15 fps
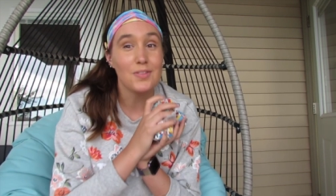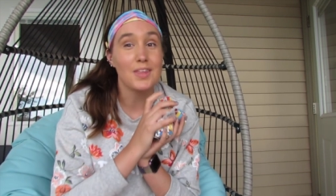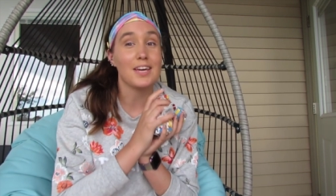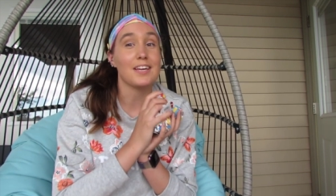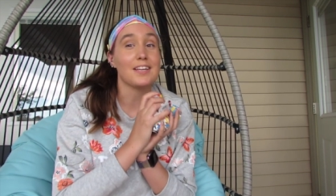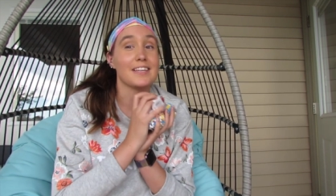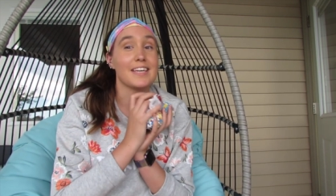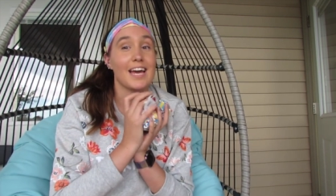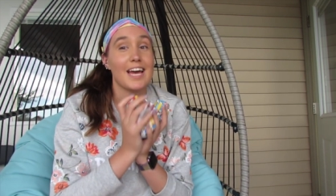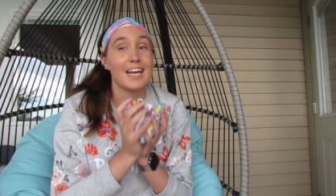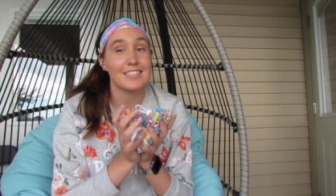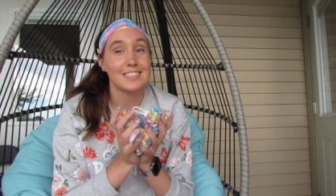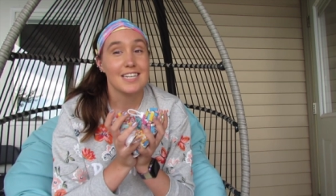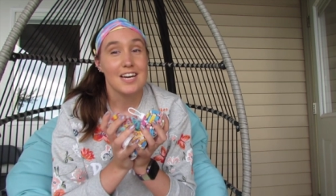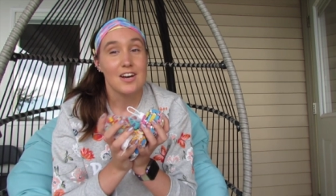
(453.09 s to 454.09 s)
They can
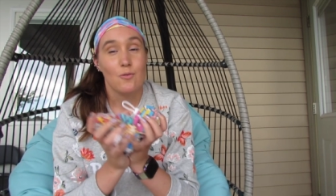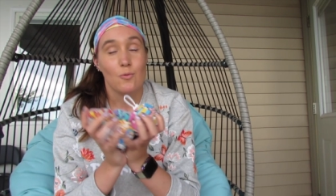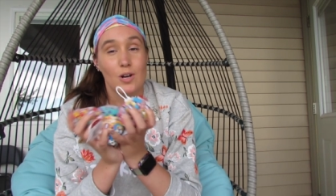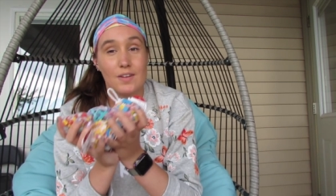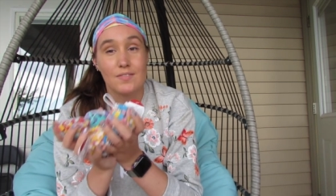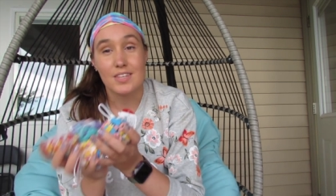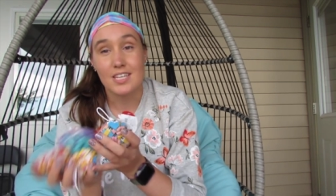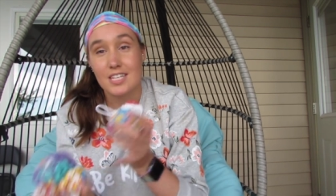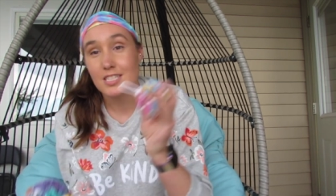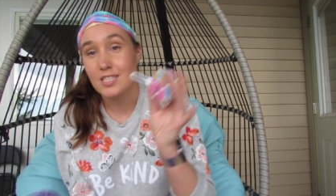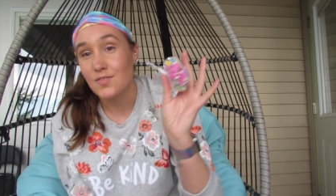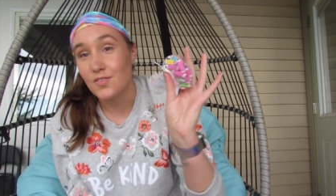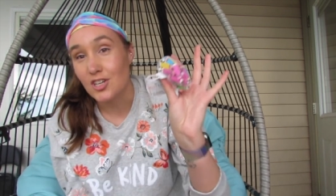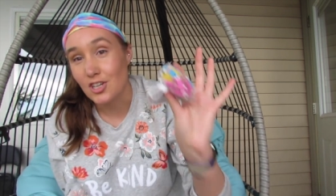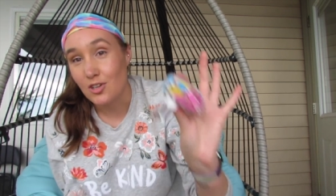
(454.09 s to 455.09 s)
get one of these
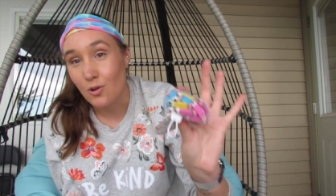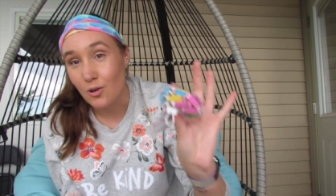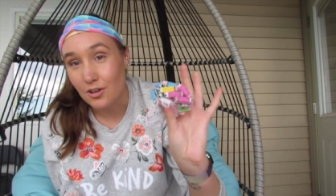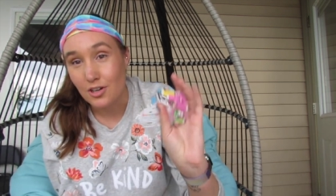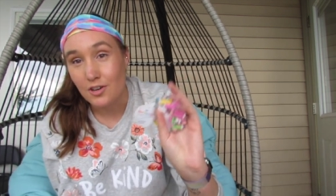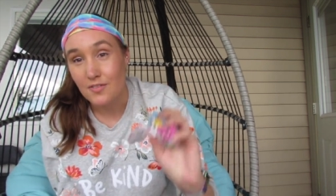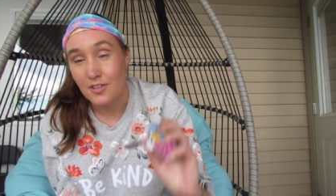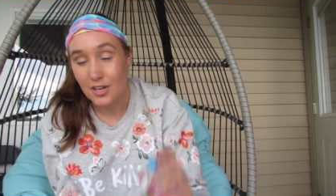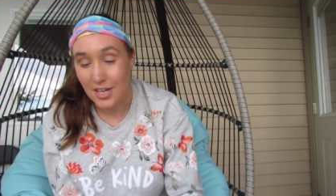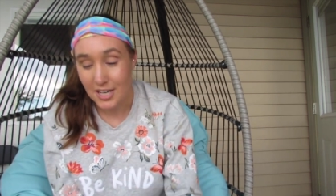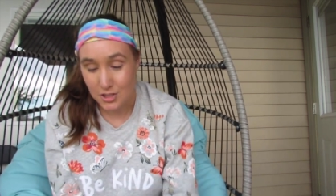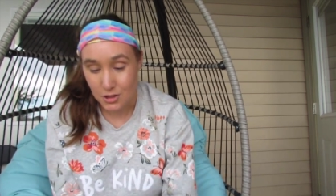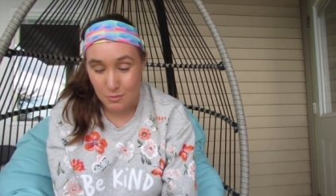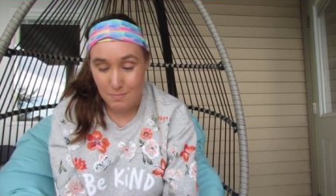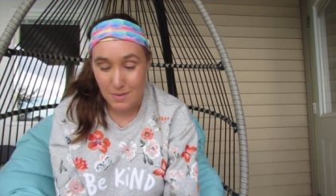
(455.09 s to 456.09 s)
for $25 of their
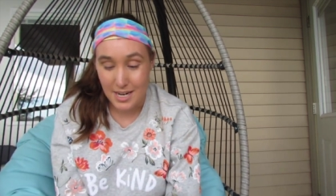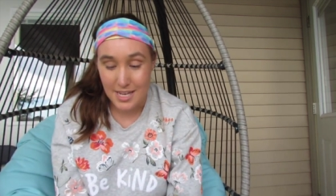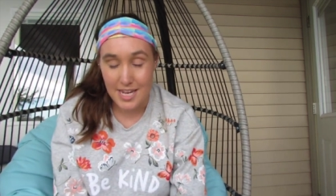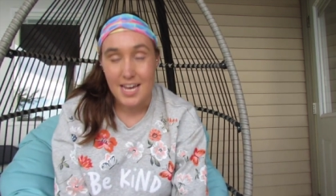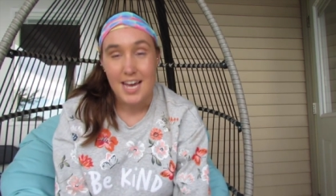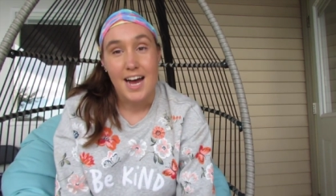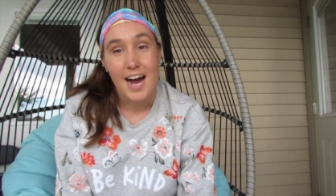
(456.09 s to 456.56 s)
classroom money.